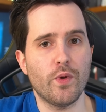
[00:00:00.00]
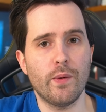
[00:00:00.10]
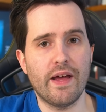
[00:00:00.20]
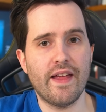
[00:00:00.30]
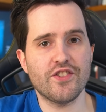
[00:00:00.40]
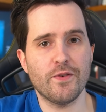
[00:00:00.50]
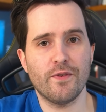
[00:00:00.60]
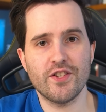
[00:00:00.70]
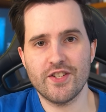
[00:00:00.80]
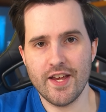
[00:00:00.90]
So anyway, that's it
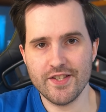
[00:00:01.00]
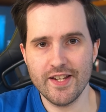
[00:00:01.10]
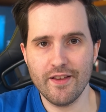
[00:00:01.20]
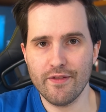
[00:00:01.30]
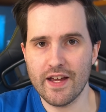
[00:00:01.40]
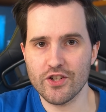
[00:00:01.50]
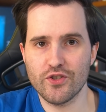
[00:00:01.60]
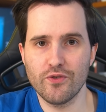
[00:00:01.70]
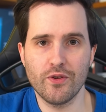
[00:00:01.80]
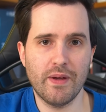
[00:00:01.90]
for this testing. Thanks
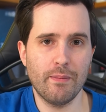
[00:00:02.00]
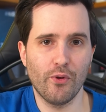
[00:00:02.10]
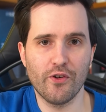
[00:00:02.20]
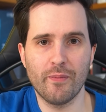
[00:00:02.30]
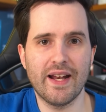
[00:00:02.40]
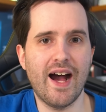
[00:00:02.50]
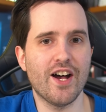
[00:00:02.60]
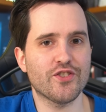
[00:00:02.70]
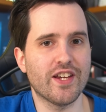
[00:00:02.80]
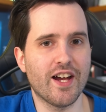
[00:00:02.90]
to the people that have been
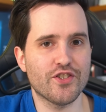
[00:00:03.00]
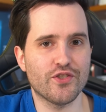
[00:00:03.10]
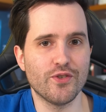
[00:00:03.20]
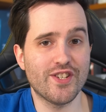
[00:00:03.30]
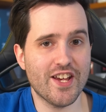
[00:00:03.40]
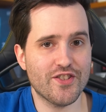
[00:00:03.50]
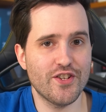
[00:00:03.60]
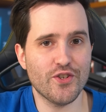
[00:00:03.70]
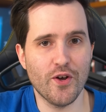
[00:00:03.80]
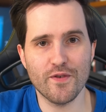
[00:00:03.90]
asking us to test
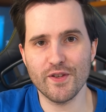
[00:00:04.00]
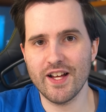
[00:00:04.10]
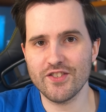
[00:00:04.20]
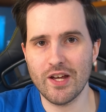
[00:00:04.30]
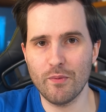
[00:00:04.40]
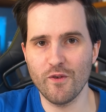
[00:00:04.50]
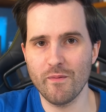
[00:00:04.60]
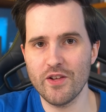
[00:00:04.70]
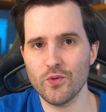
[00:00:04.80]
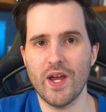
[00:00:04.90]
this over the last couple
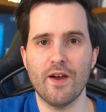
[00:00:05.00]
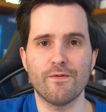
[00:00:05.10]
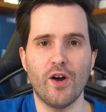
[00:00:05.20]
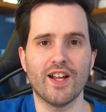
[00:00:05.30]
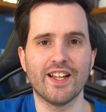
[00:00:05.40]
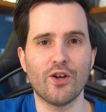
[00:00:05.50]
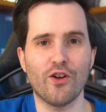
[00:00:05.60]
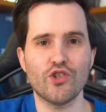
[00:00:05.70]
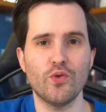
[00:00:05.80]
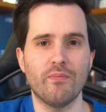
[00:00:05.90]
of months. We have finally
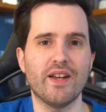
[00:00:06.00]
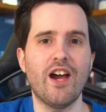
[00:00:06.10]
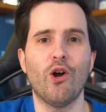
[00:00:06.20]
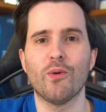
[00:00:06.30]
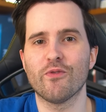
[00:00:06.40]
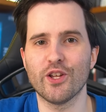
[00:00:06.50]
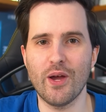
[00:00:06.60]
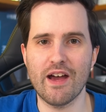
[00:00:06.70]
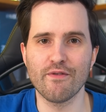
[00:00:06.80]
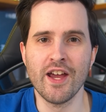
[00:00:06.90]
gotten to it, but now hopefully
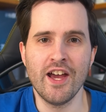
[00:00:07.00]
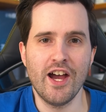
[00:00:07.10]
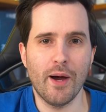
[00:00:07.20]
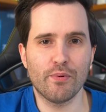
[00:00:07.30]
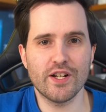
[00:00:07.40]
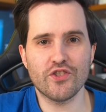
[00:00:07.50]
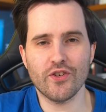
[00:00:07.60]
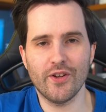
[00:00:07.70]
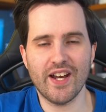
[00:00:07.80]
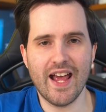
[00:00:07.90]
you have a pretty
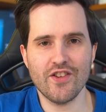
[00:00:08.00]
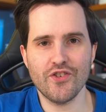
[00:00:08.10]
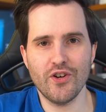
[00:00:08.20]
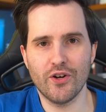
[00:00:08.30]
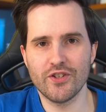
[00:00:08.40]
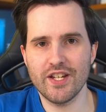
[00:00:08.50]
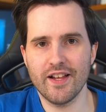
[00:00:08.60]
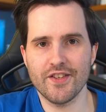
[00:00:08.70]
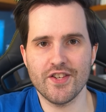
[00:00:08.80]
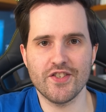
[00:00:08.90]
solid answer on
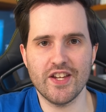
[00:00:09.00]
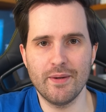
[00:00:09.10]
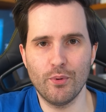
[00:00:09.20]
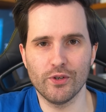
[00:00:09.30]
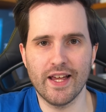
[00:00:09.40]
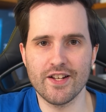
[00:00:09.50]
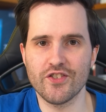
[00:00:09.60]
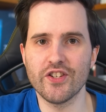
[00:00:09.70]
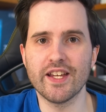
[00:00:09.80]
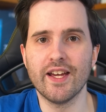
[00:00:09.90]
DLSS input
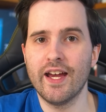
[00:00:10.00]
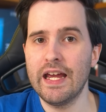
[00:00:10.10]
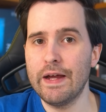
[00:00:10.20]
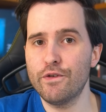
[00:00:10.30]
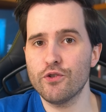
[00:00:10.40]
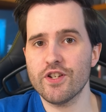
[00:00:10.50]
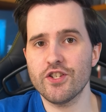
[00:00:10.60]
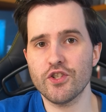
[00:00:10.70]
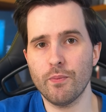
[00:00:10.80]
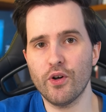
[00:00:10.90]
latency. If you're
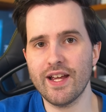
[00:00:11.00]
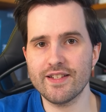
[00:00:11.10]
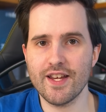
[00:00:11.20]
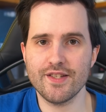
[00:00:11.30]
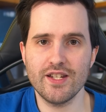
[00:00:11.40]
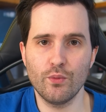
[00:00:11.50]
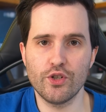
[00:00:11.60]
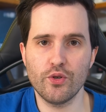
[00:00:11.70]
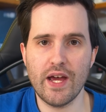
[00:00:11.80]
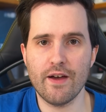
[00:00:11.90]
interested in supporting our testing, we
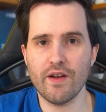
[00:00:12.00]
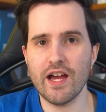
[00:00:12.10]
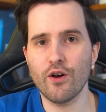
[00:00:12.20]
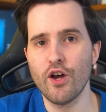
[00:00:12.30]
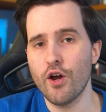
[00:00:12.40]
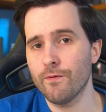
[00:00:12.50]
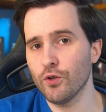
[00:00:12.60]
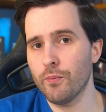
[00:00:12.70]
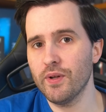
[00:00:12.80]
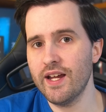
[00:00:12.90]
do have our
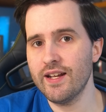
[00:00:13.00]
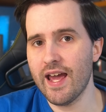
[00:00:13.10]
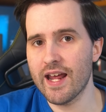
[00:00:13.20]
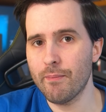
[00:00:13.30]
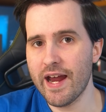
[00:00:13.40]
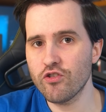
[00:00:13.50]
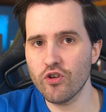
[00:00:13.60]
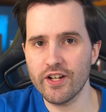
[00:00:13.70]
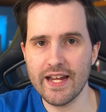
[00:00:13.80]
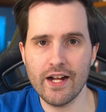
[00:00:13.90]
Floatplane and
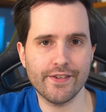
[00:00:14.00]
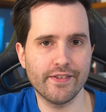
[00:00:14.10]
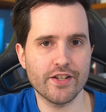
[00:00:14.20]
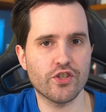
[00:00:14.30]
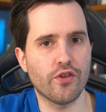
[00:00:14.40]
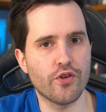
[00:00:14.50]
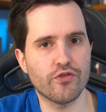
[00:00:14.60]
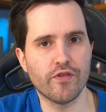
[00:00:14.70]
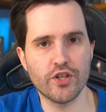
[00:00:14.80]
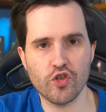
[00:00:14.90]
Patreon accounts. Links to
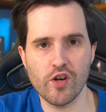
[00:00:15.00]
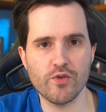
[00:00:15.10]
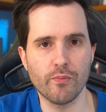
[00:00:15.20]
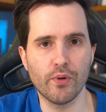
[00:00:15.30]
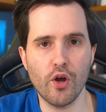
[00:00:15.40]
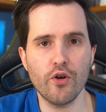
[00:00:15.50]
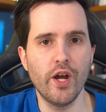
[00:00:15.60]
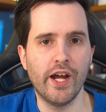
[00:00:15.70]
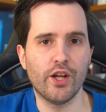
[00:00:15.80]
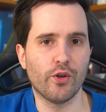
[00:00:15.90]
those are in the description below.
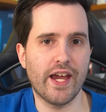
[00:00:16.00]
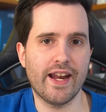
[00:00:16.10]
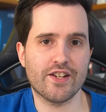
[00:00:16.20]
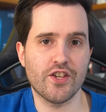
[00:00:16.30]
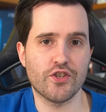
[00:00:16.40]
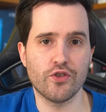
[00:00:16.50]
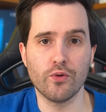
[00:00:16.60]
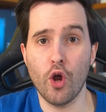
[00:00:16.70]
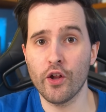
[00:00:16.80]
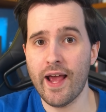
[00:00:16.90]
You'll gain access
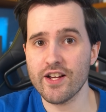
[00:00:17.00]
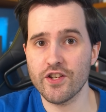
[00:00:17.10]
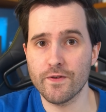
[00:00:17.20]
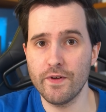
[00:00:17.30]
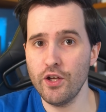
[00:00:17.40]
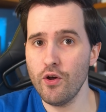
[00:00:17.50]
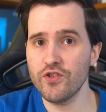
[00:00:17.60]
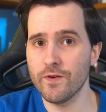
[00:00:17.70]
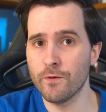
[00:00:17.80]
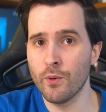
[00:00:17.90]
to early access
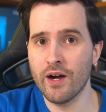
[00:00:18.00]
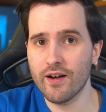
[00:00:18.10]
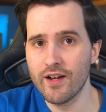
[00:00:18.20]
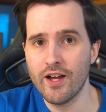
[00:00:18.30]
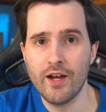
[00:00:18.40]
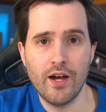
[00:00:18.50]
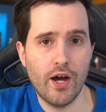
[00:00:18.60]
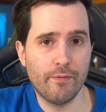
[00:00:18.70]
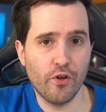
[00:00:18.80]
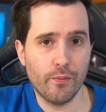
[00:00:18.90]
videos if you are
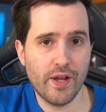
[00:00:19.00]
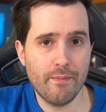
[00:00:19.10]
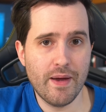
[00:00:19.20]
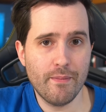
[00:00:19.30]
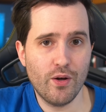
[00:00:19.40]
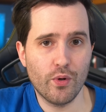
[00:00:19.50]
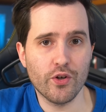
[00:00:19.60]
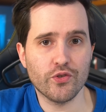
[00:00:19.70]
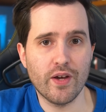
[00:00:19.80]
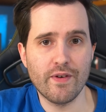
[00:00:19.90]
a Floatplane member. We
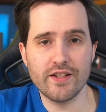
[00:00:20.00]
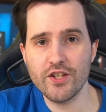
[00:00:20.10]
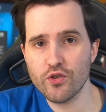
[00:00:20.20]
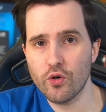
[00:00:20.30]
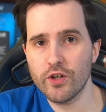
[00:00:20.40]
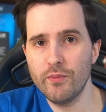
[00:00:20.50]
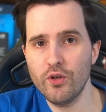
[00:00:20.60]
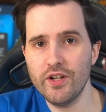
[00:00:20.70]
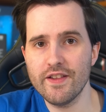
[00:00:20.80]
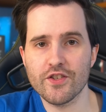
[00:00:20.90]
also have our Discord
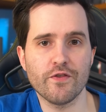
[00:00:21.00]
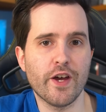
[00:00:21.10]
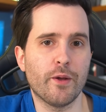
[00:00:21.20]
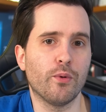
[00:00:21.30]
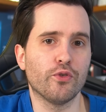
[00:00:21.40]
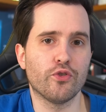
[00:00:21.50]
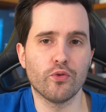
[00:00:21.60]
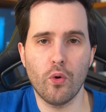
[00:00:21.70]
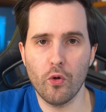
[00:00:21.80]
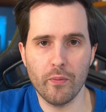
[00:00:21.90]
community that's available
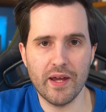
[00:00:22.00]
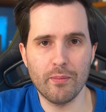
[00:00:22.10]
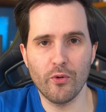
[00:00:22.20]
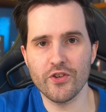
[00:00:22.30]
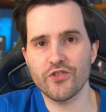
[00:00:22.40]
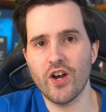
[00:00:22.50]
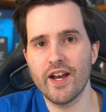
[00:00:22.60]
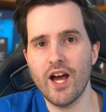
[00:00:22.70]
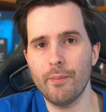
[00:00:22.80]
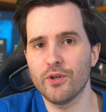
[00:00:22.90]
to all the people that
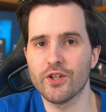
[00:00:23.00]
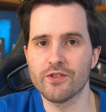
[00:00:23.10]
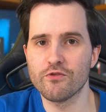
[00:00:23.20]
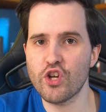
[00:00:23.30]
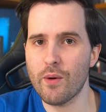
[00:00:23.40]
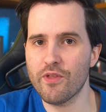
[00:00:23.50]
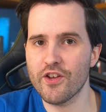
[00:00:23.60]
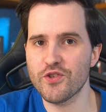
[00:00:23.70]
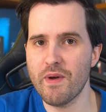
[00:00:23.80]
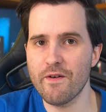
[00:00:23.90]
sign up. You can chat with
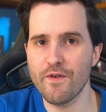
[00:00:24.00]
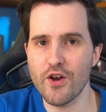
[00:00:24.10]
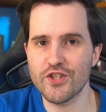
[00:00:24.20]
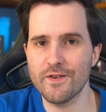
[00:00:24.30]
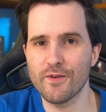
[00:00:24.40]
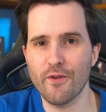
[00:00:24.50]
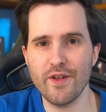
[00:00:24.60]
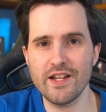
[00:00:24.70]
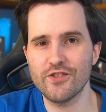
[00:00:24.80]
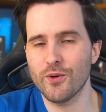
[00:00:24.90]
us about various different
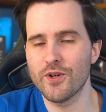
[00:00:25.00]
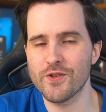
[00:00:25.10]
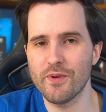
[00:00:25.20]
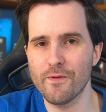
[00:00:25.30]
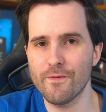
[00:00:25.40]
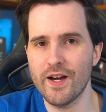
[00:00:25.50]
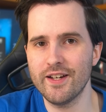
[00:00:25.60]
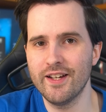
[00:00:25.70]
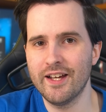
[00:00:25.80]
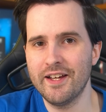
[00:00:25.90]
things, always a bit of
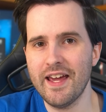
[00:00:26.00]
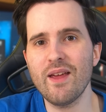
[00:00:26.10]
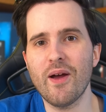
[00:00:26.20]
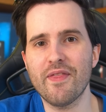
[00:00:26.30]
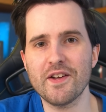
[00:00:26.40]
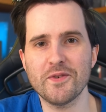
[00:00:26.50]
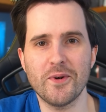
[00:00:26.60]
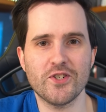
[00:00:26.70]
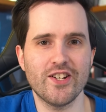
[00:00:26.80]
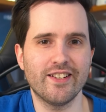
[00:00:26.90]
fun. Anyway, thanks for
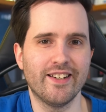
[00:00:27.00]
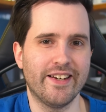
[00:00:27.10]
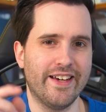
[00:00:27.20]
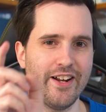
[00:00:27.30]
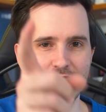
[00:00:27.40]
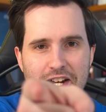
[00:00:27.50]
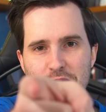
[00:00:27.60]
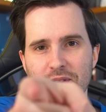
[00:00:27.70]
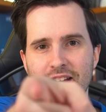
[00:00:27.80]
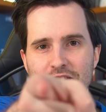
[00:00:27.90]
watching, and I'll
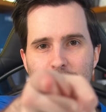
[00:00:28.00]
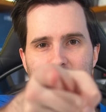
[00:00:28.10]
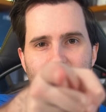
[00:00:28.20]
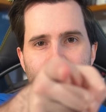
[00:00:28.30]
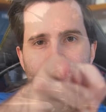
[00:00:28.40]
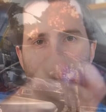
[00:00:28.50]
catch you in the next one.